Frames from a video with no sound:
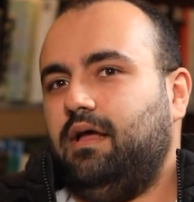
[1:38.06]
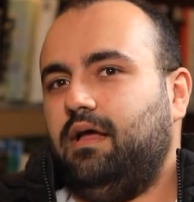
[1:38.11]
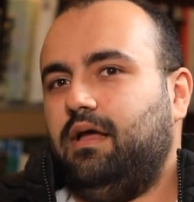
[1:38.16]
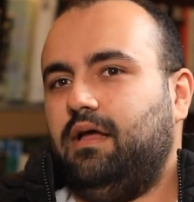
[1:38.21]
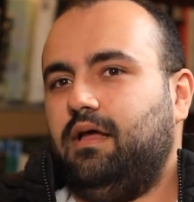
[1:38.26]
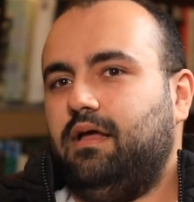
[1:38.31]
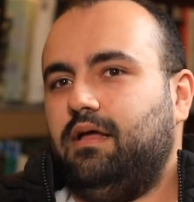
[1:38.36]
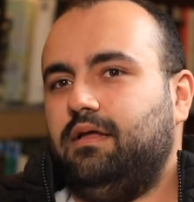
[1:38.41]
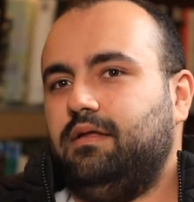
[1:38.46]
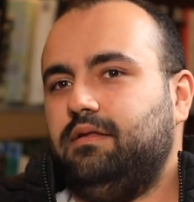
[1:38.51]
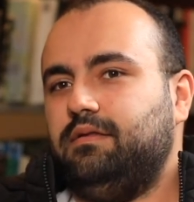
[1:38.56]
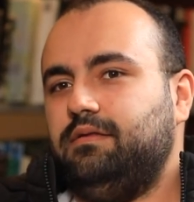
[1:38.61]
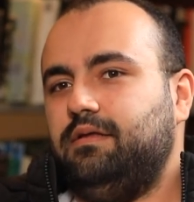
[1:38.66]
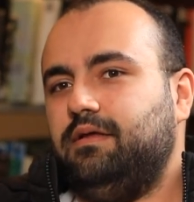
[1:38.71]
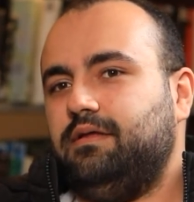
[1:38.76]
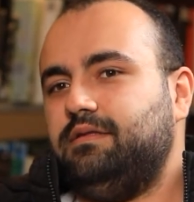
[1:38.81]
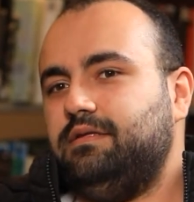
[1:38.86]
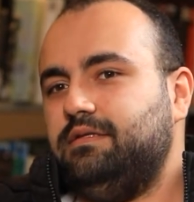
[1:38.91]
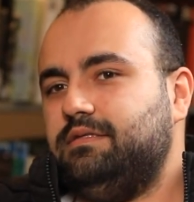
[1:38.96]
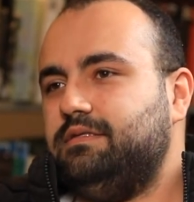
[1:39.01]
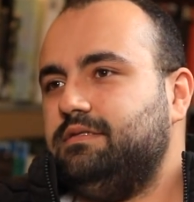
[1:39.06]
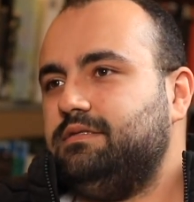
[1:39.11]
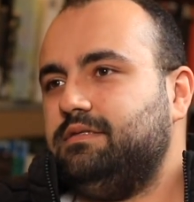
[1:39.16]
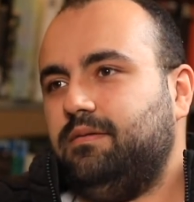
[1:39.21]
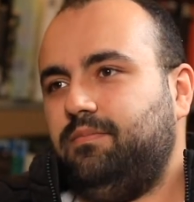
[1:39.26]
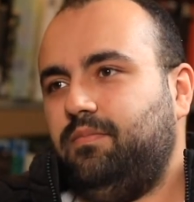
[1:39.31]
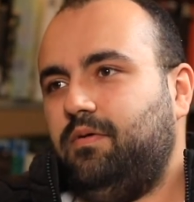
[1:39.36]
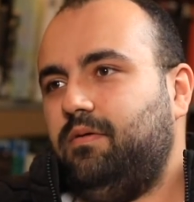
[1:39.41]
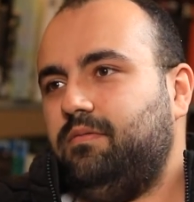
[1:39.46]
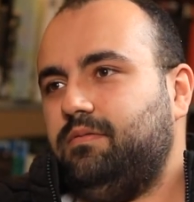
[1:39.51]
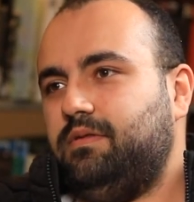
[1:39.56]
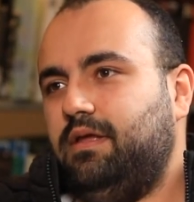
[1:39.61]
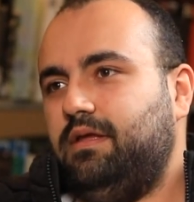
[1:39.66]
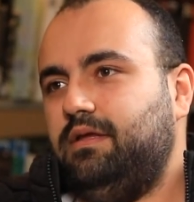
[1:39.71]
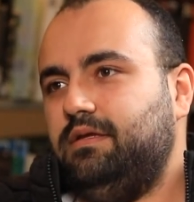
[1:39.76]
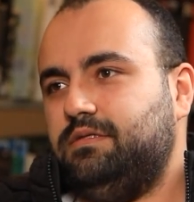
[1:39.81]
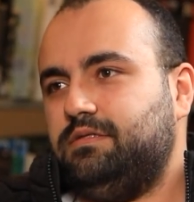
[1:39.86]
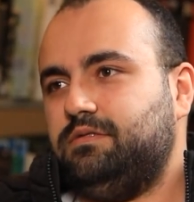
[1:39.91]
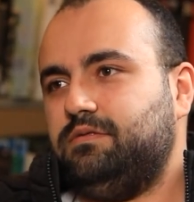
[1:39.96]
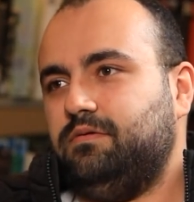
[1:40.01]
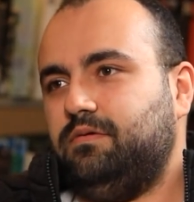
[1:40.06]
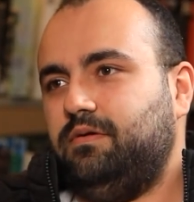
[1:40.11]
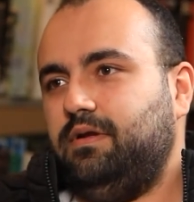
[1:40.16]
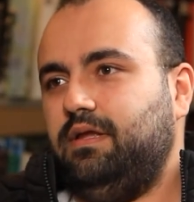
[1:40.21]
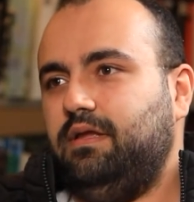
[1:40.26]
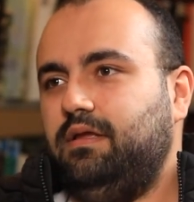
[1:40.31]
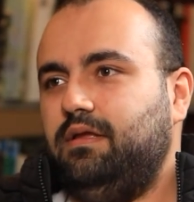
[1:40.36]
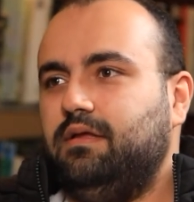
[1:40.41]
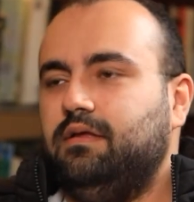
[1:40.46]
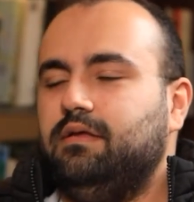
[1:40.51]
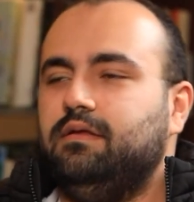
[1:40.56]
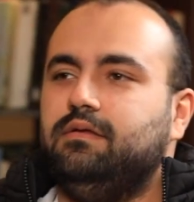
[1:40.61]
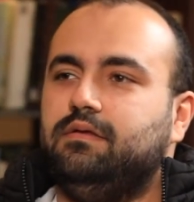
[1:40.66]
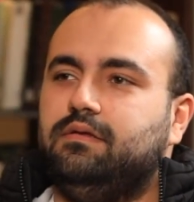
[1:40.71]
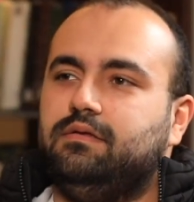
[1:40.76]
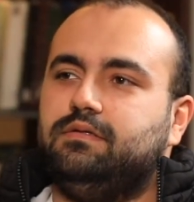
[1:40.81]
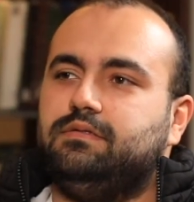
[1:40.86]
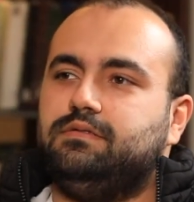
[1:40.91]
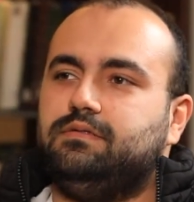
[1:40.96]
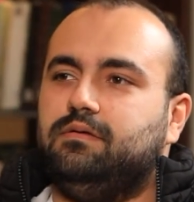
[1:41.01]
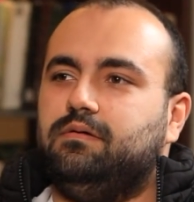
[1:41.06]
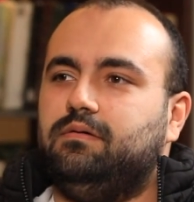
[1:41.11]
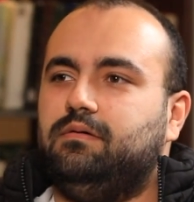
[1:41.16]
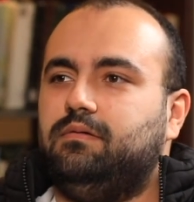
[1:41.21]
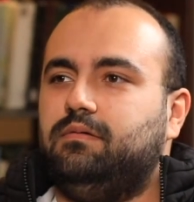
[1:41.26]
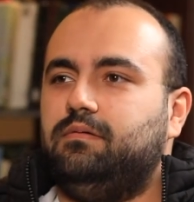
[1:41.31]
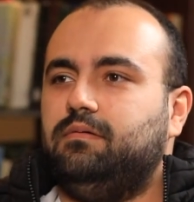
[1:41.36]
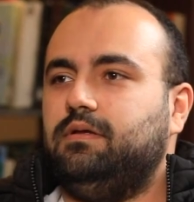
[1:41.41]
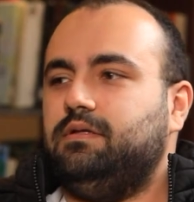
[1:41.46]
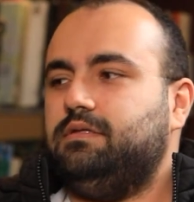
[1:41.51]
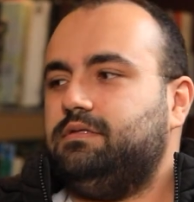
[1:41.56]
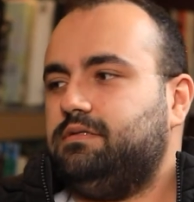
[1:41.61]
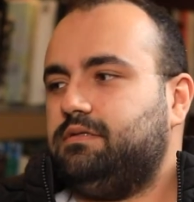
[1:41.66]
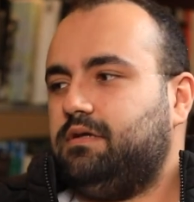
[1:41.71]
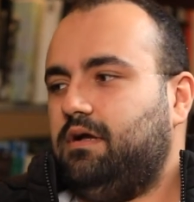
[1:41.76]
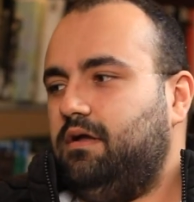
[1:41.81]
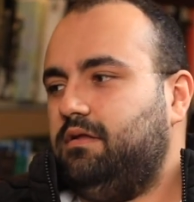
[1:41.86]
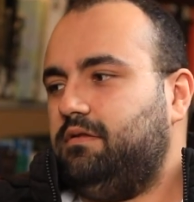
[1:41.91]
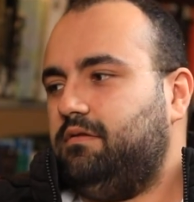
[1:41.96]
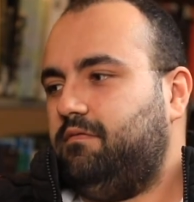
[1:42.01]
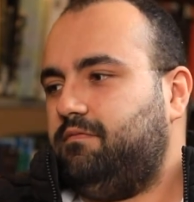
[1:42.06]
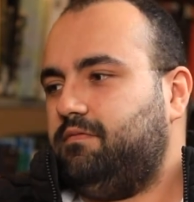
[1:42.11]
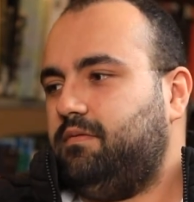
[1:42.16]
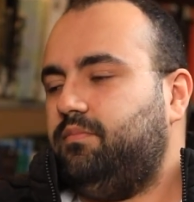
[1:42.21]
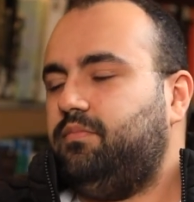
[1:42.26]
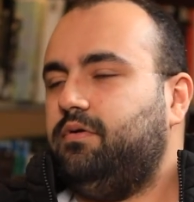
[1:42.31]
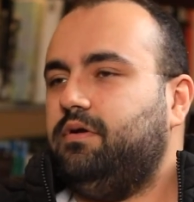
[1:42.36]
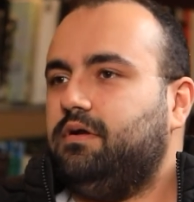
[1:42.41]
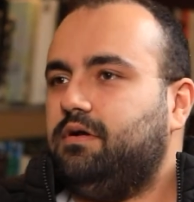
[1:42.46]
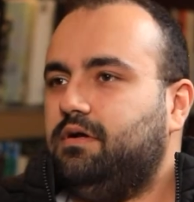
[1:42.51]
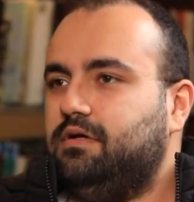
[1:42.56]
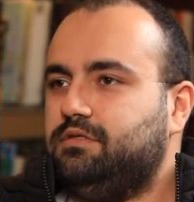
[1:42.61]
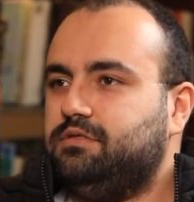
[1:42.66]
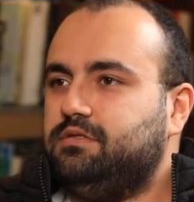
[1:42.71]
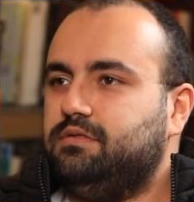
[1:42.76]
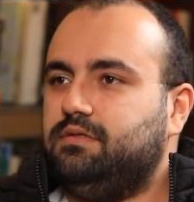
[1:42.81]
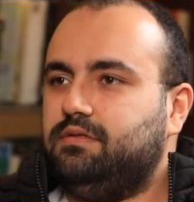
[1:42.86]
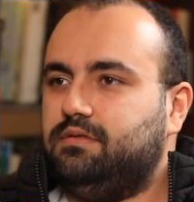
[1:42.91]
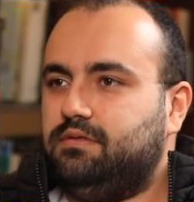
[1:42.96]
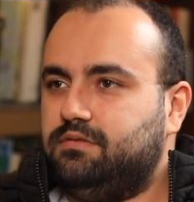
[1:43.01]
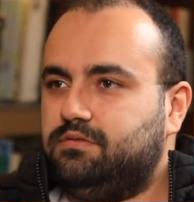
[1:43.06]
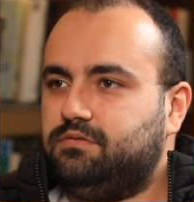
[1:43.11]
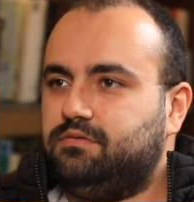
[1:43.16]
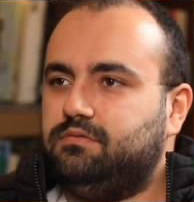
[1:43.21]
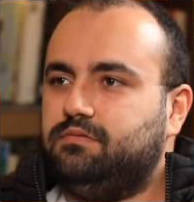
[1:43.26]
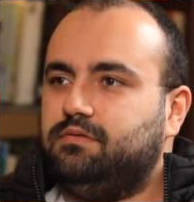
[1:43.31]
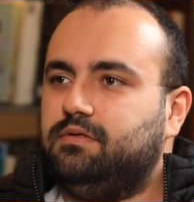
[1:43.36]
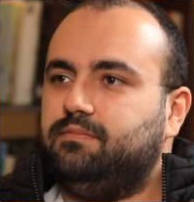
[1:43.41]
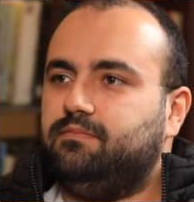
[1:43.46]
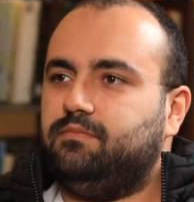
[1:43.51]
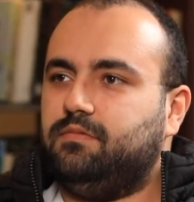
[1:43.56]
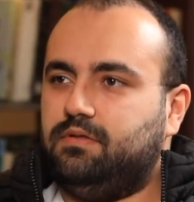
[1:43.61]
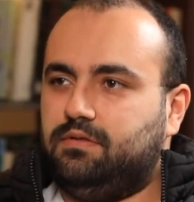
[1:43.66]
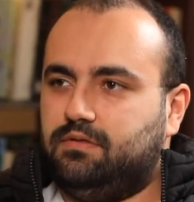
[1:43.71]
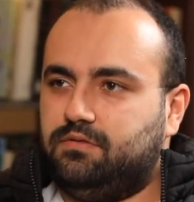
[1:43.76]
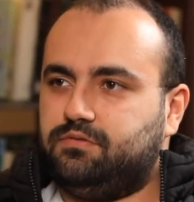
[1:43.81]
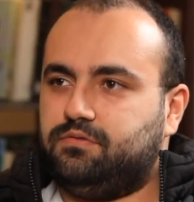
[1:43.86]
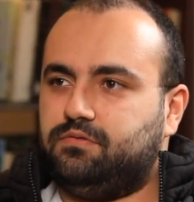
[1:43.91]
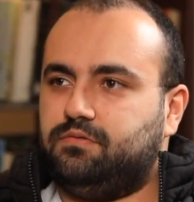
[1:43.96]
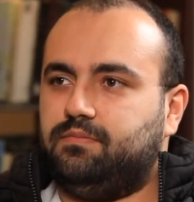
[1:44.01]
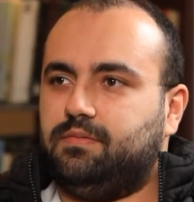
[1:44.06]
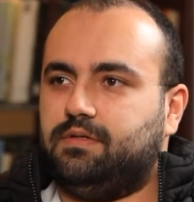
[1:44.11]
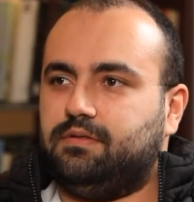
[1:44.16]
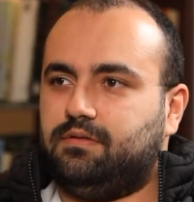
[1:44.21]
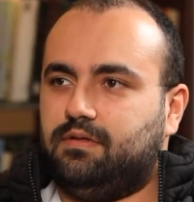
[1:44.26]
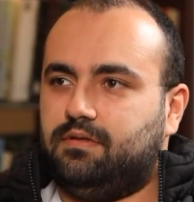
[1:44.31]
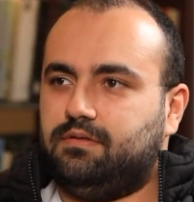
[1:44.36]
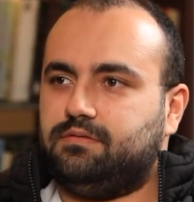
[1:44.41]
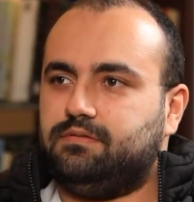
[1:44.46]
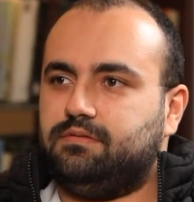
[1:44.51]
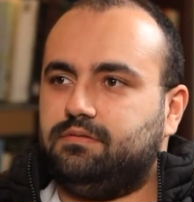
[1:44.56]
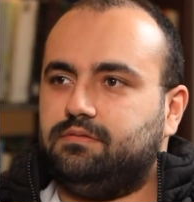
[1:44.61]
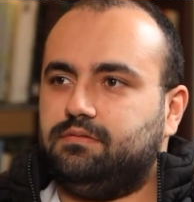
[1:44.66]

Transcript: And yeah, this is about the history. So it's kind of the percussion instrument also.